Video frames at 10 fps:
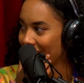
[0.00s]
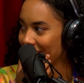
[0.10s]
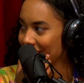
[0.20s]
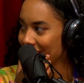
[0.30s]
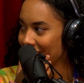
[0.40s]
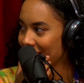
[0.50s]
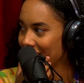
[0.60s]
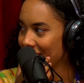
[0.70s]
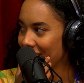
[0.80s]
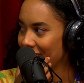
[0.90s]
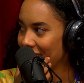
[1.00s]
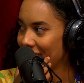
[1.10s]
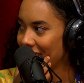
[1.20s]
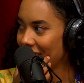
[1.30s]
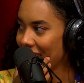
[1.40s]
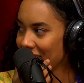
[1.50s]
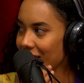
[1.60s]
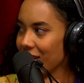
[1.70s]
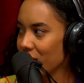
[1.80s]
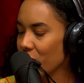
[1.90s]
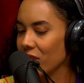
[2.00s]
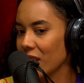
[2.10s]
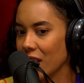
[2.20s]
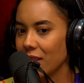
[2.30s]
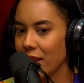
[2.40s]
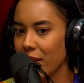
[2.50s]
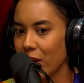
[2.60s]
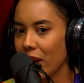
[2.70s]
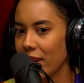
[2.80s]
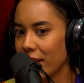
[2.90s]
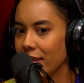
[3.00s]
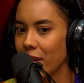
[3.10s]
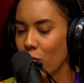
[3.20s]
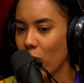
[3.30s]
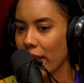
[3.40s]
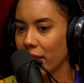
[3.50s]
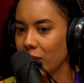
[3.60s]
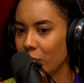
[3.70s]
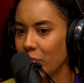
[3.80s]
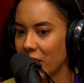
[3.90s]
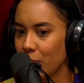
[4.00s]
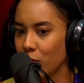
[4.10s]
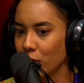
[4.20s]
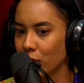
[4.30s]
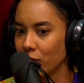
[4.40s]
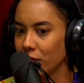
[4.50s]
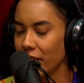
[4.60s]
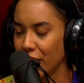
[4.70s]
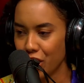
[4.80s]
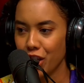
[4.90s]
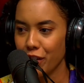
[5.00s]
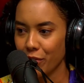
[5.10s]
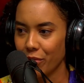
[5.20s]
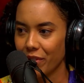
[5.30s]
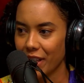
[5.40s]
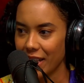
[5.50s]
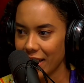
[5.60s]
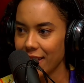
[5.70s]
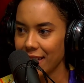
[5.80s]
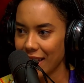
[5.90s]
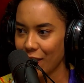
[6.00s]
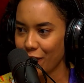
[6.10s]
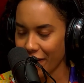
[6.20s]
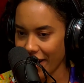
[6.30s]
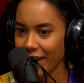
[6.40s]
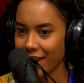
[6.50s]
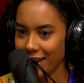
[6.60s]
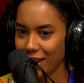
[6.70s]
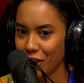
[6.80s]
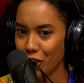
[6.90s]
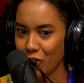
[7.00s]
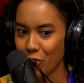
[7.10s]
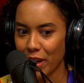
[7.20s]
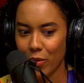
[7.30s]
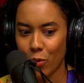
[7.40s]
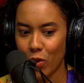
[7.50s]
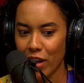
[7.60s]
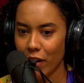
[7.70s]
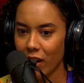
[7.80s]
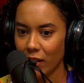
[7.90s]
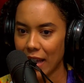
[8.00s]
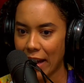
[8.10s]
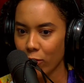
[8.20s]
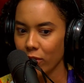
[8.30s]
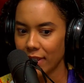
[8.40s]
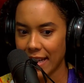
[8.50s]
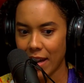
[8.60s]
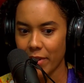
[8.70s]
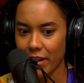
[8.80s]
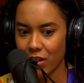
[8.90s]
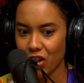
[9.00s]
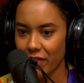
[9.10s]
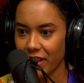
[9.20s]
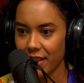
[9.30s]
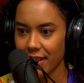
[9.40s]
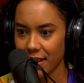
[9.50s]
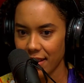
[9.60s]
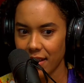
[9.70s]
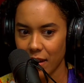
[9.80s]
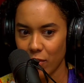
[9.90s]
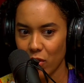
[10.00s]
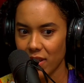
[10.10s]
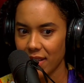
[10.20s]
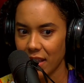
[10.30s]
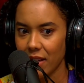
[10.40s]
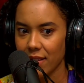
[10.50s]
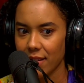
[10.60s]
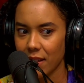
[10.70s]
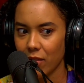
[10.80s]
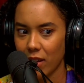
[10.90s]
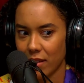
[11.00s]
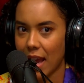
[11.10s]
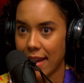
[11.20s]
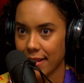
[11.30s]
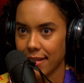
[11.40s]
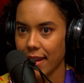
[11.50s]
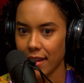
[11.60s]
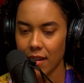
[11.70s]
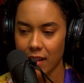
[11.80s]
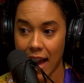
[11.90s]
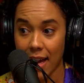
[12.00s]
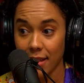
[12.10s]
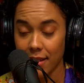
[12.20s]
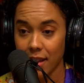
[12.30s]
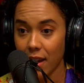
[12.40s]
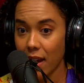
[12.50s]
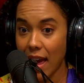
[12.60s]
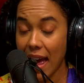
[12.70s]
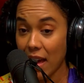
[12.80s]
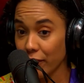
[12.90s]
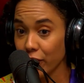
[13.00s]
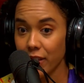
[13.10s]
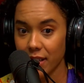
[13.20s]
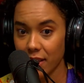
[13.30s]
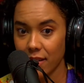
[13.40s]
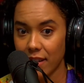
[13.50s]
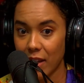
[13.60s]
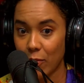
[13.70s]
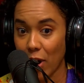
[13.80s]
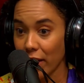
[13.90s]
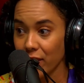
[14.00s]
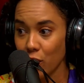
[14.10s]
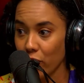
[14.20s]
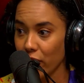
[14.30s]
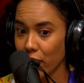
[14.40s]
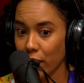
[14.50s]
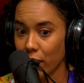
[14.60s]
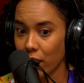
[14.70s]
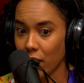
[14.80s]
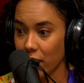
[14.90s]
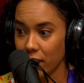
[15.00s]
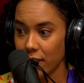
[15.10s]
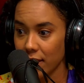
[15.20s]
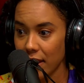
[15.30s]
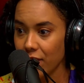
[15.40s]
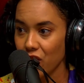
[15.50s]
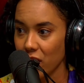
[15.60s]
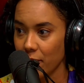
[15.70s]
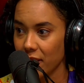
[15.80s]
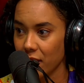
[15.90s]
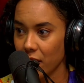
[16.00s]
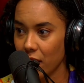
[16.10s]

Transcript: It's like, I think this really is a white people issue that needs to get fixed. You know, like, we are collateral damage of the system who has seen us as second class ever since they brought us over here on these slave ships.